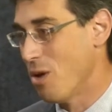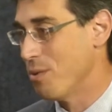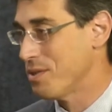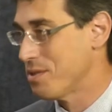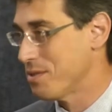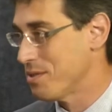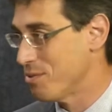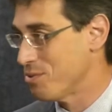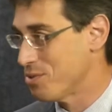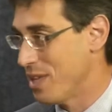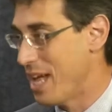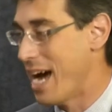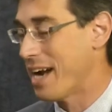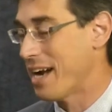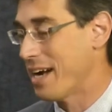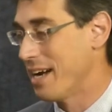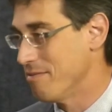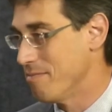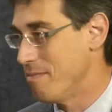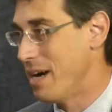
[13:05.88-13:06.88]
There's not
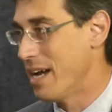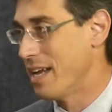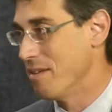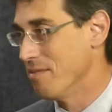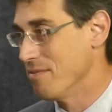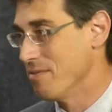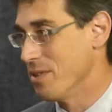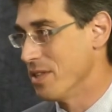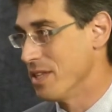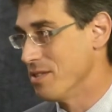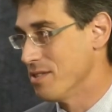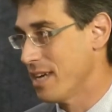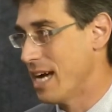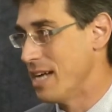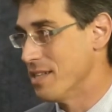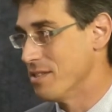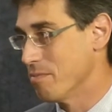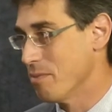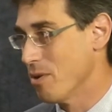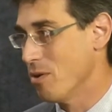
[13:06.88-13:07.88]
enough money for these
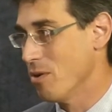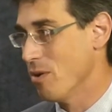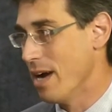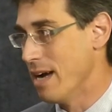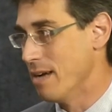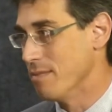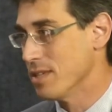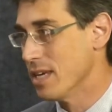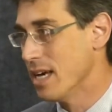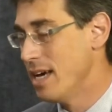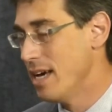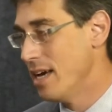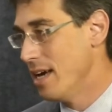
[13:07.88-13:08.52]
kinds of programs.